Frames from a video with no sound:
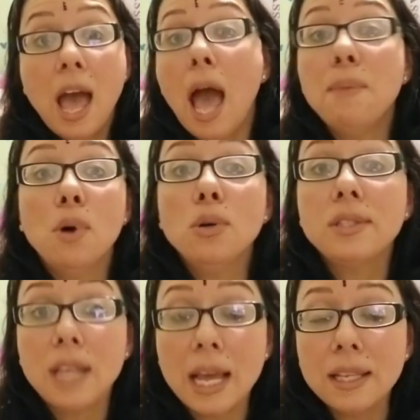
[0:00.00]
And
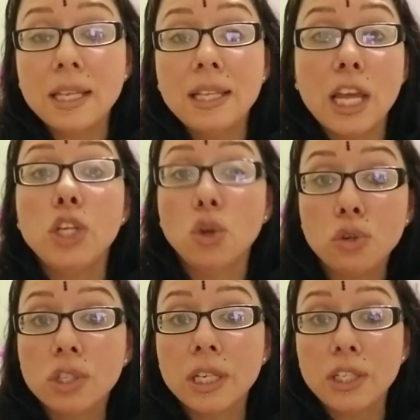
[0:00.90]
most likely, they
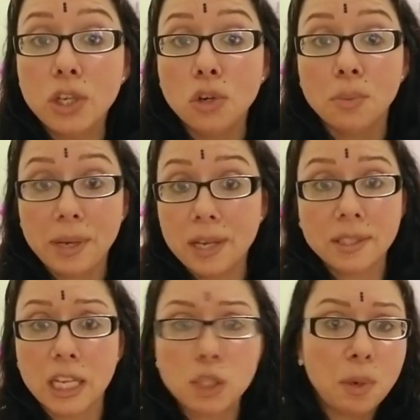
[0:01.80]
usually do, because,
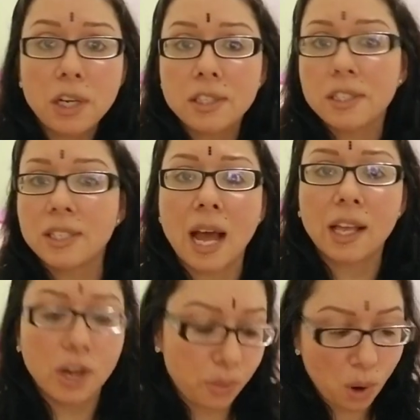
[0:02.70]
like, Spirit's just not
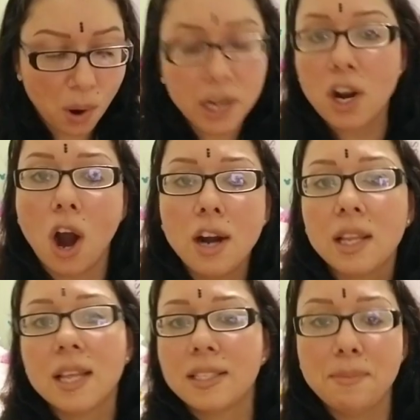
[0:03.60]
going to throw out a card
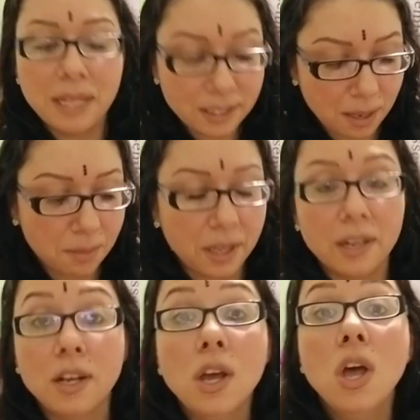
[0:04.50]
unless it means
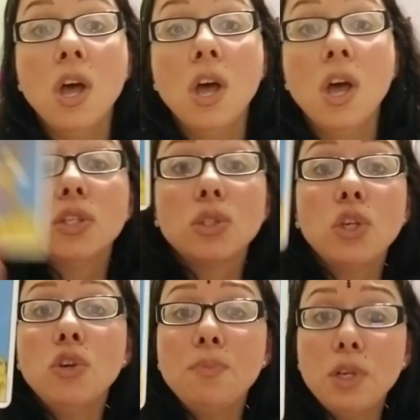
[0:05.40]
something. So
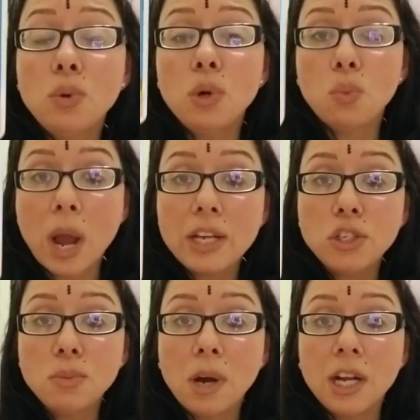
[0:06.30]
you've been doing way
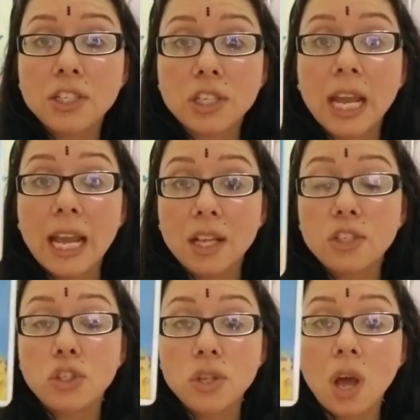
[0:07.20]
too much.
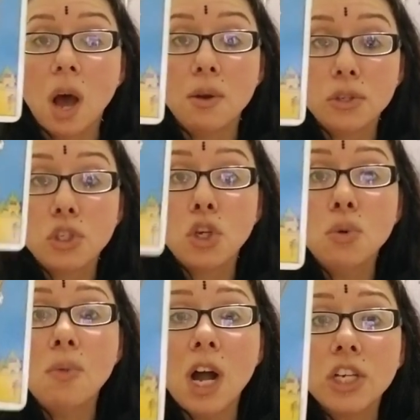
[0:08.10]
Too
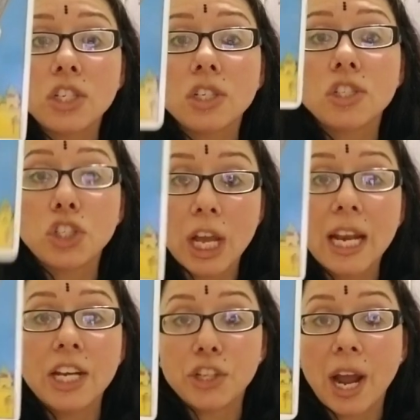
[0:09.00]
much shit
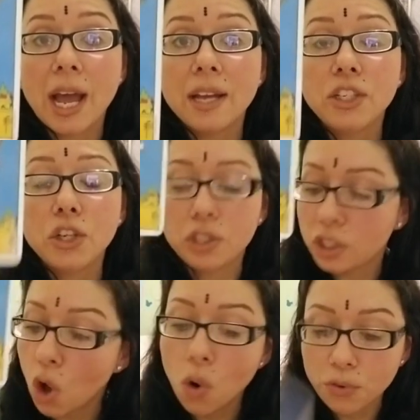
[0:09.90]
in your head. You're
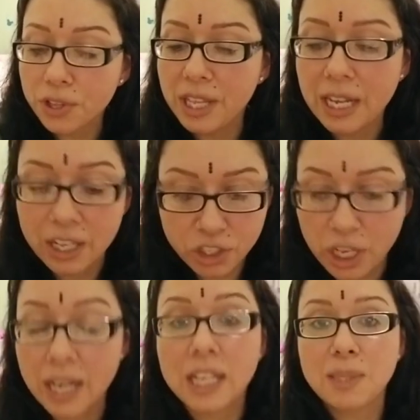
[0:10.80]
just overthinking
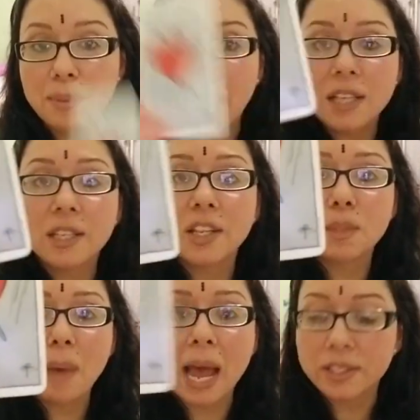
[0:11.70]
shit, and it's because of this
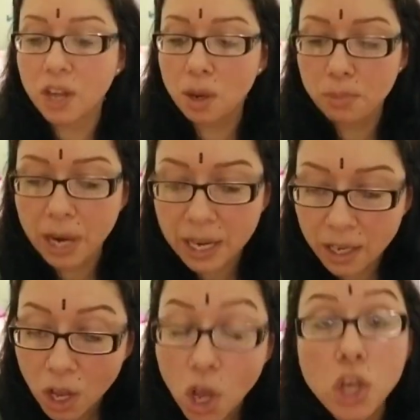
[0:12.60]
past heartbreak.
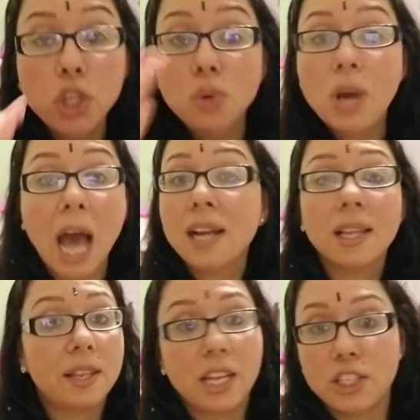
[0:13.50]
You gotta
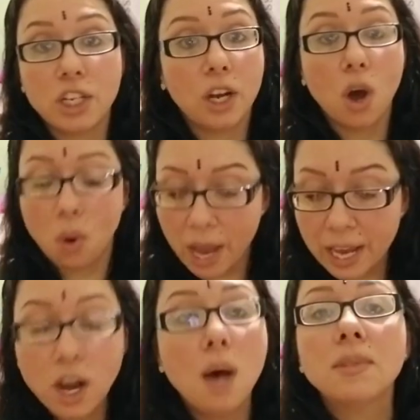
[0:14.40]
let that shit go.
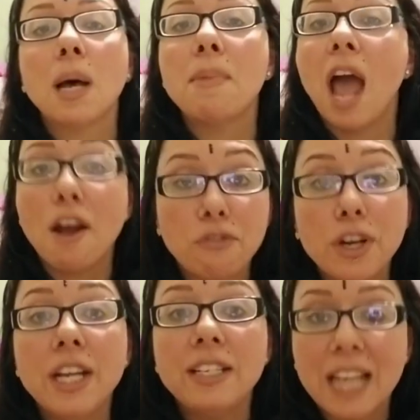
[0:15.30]
It comes up
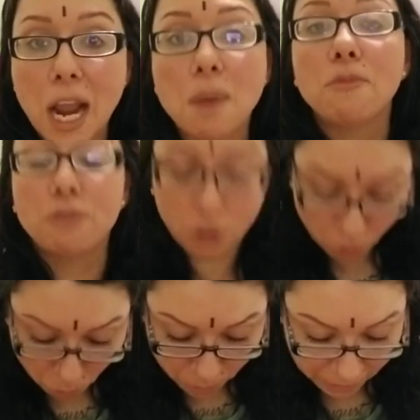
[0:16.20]
every damn
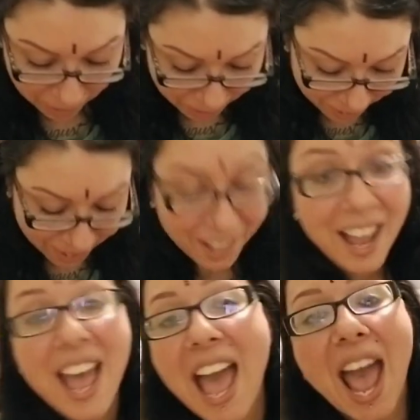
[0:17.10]
Virgo read.
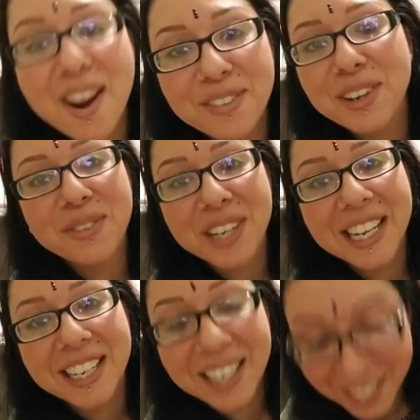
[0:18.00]
Every
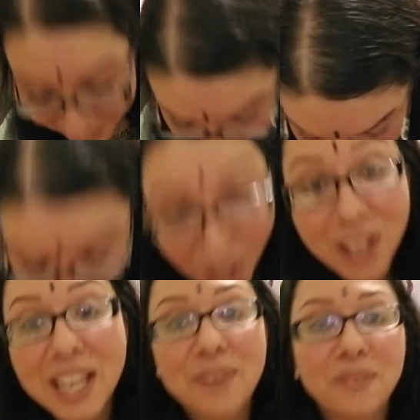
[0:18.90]
read. And it's like,
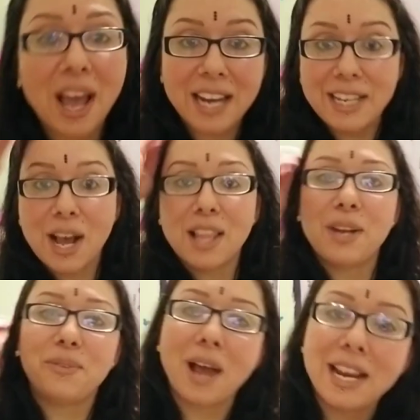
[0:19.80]
y'all ain't ready, y'all
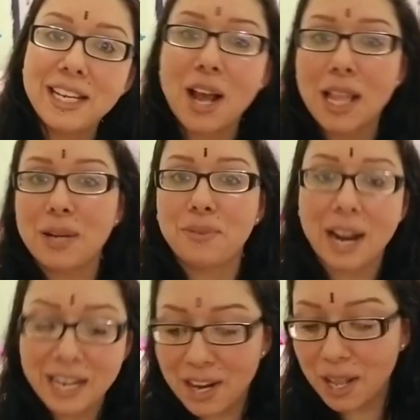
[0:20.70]
ain't ready, y'all ain't
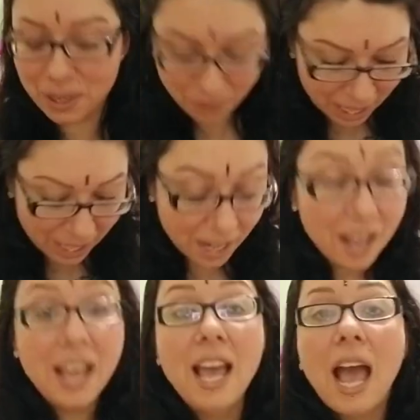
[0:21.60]
ready, y'all ain't ready.
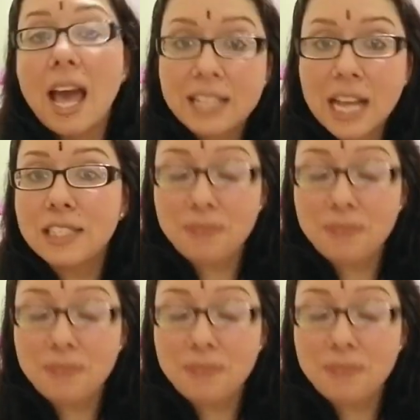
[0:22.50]
And that's